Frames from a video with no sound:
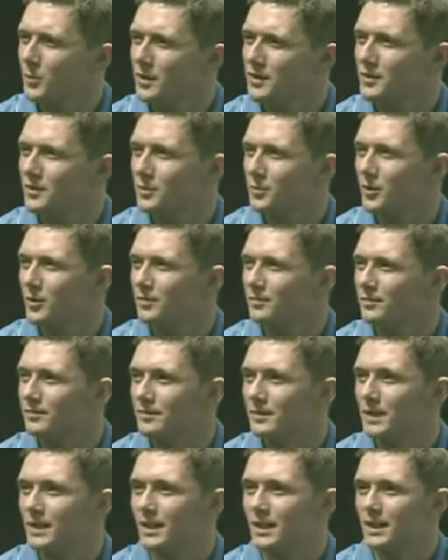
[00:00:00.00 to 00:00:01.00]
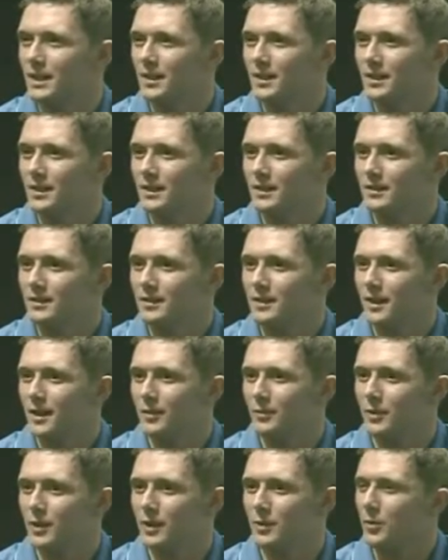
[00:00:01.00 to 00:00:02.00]
If I'm with someone,
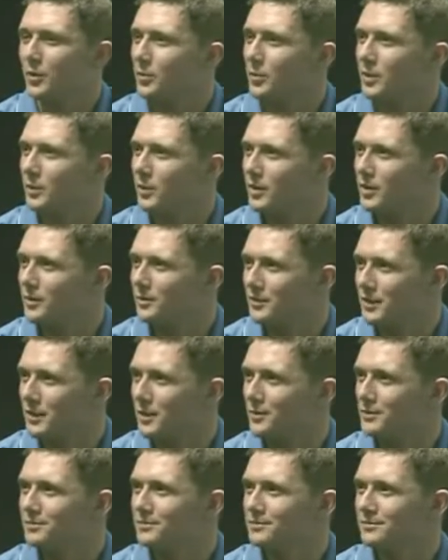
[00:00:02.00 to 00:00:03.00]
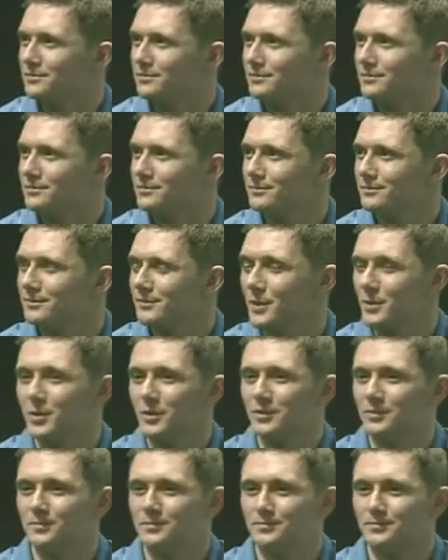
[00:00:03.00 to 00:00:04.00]
I really want to be with him, you know?
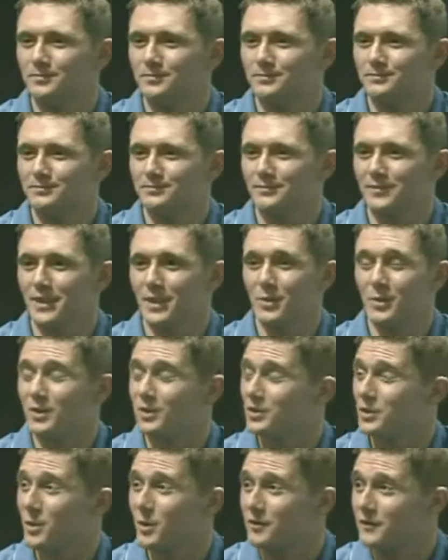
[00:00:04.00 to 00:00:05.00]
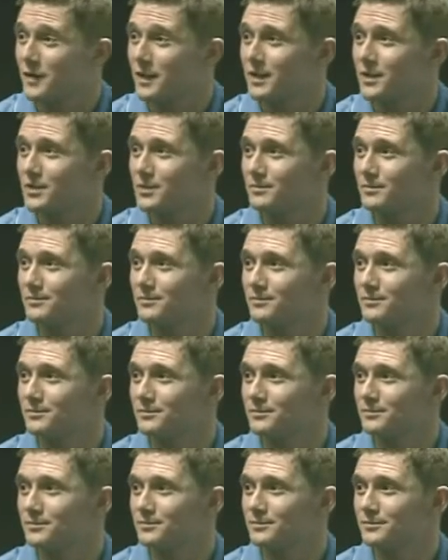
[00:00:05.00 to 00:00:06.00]
I want to, I want to show affection.
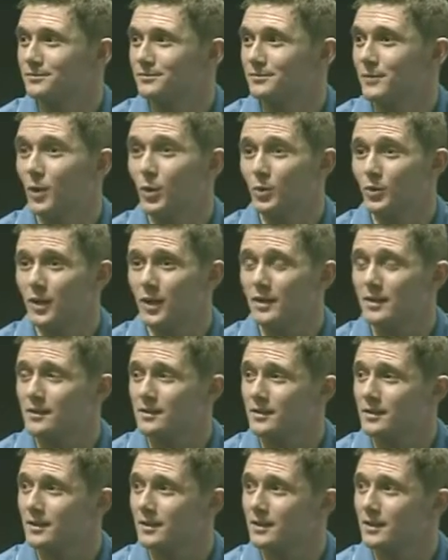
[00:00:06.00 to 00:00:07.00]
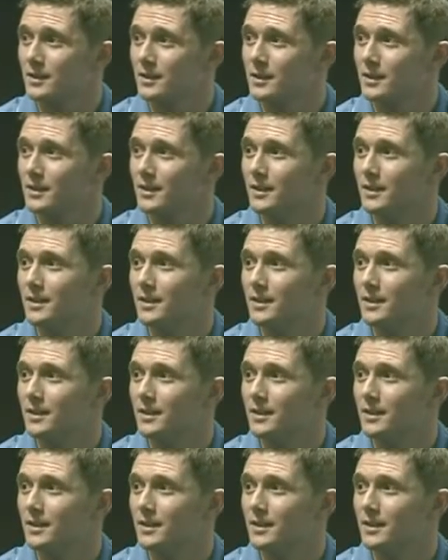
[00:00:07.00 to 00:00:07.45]
Hold hands.